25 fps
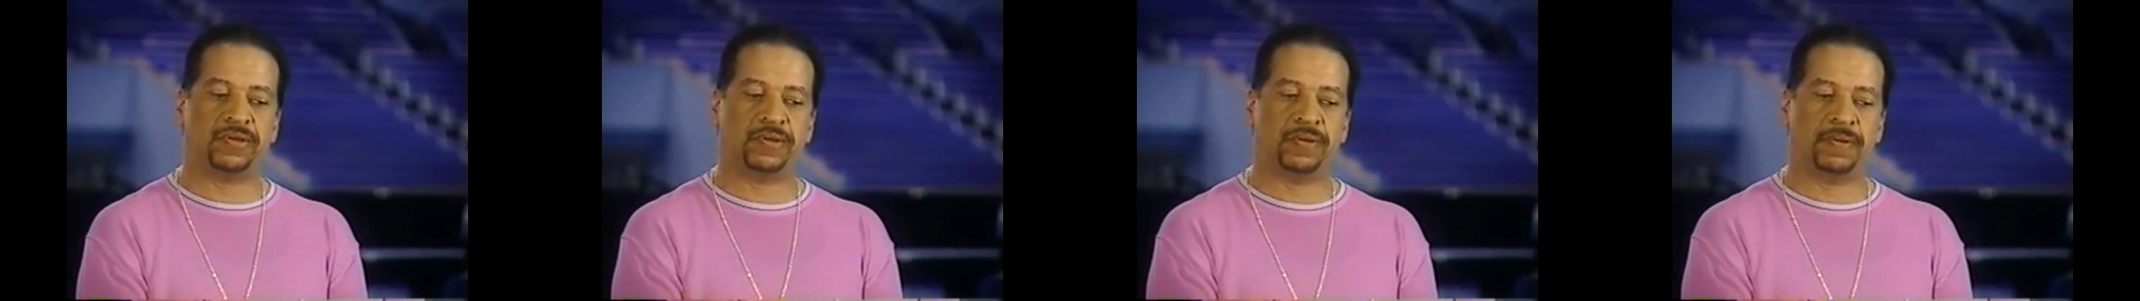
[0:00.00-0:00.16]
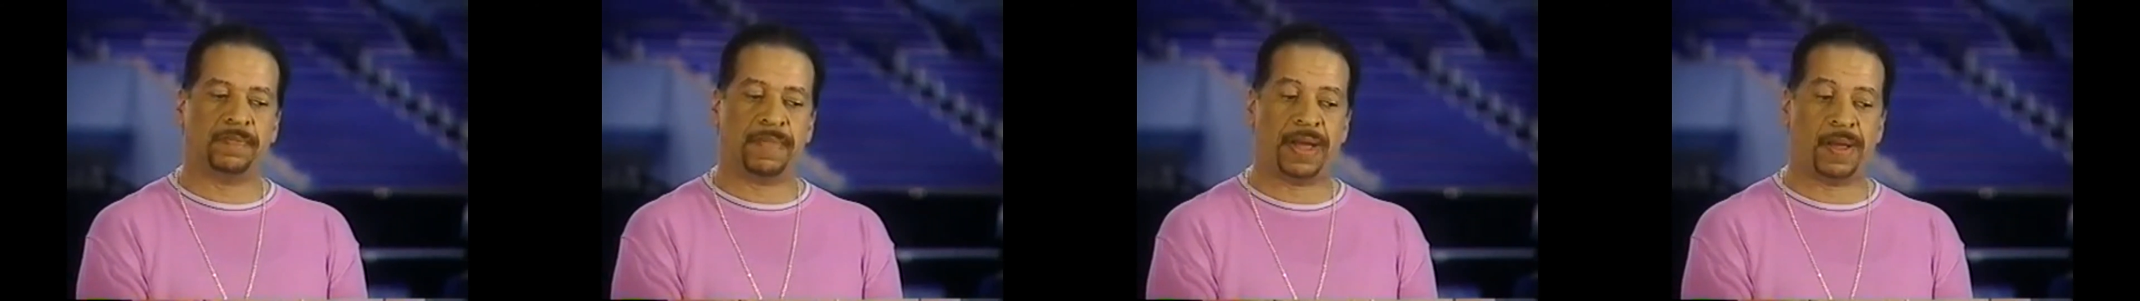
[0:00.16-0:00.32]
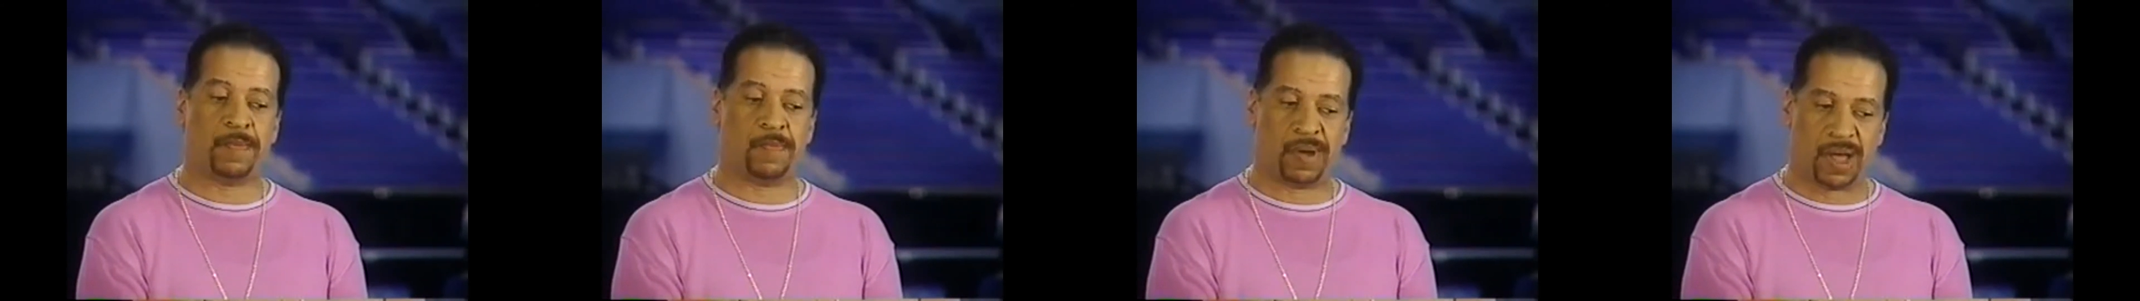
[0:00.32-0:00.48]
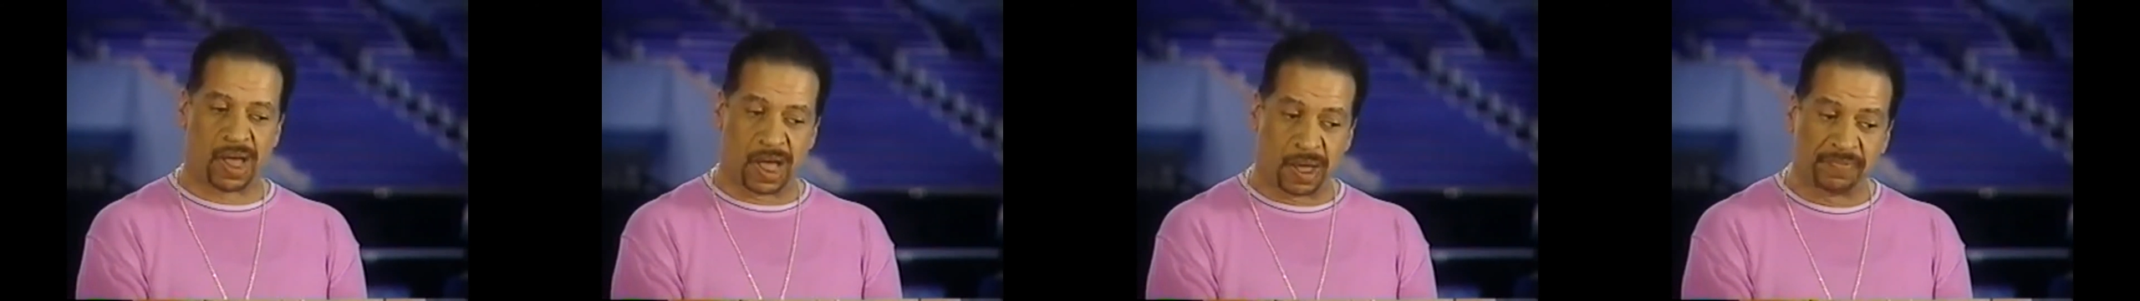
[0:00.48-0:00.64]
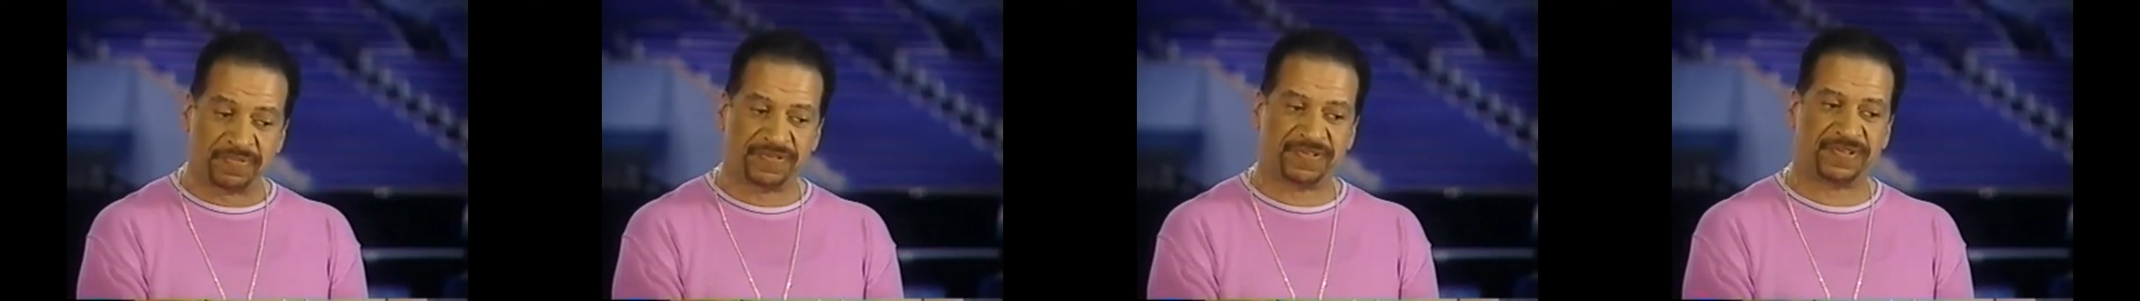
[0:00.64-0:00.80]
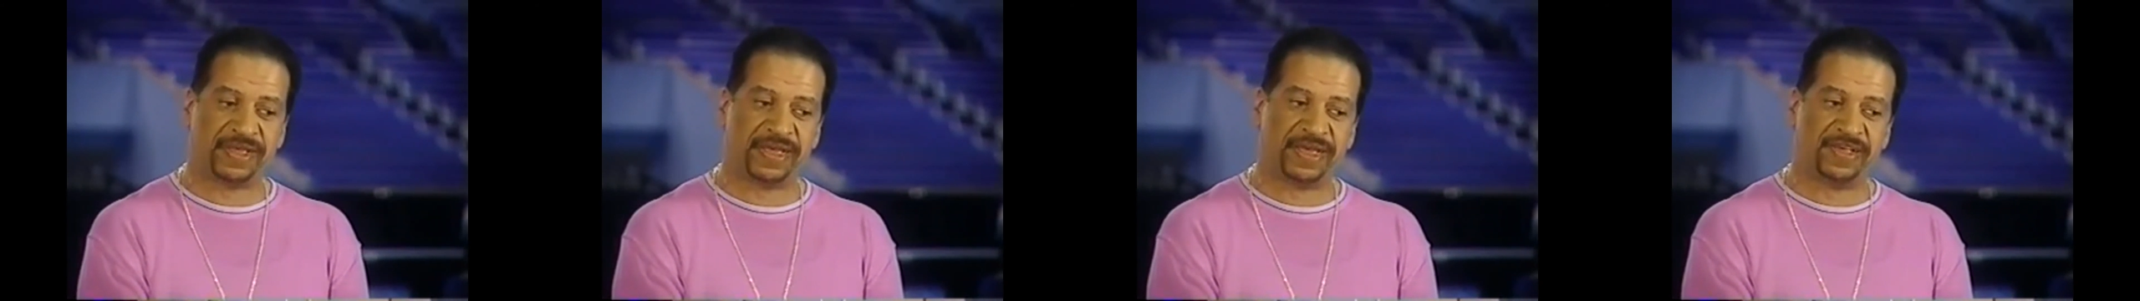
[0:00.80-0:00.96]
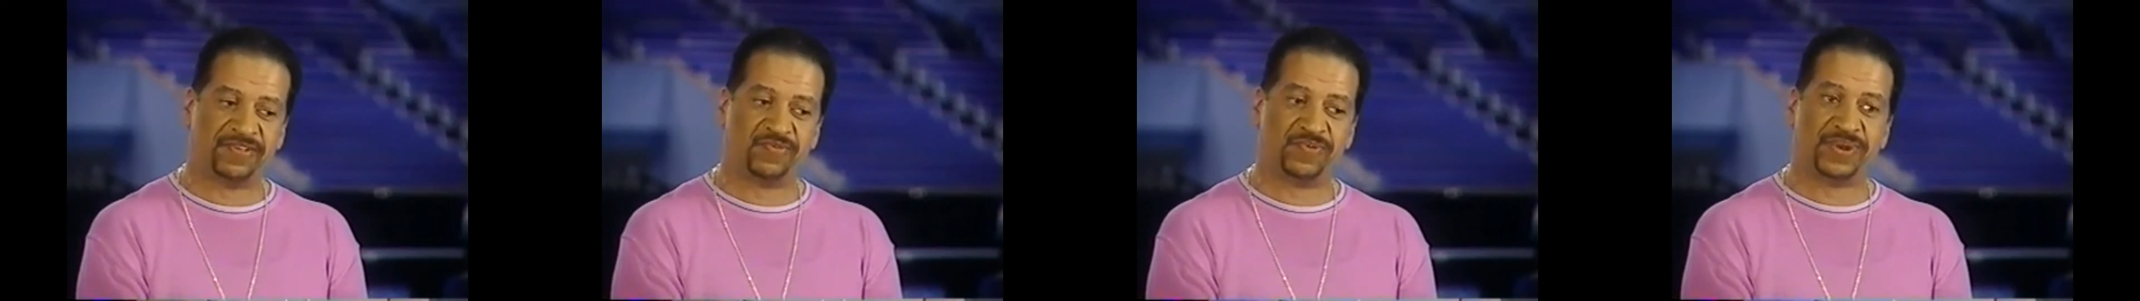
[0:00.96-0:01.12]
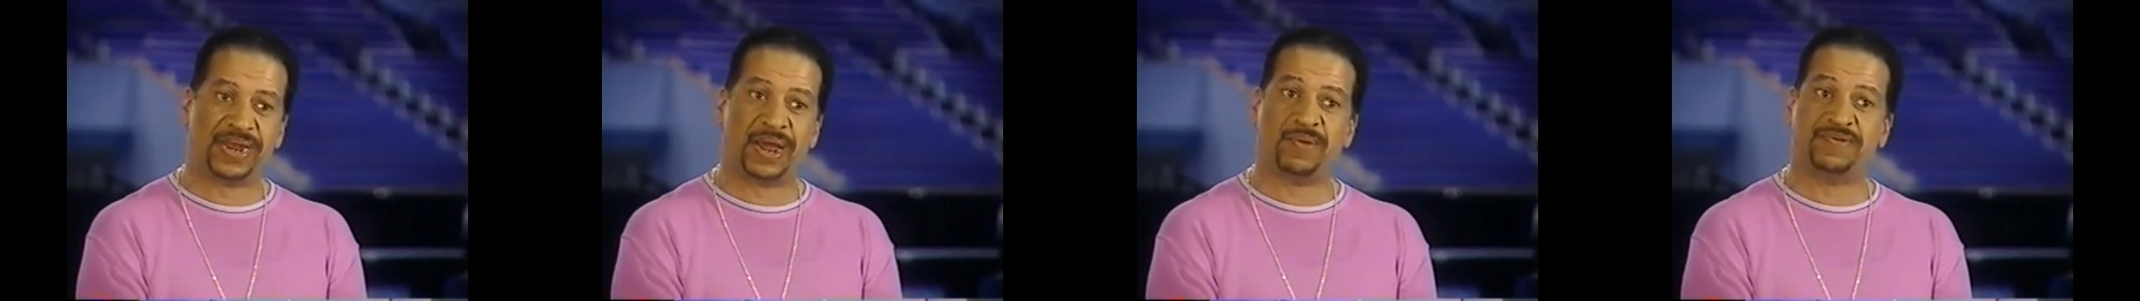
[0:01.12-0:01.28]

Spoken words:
my mom says, when I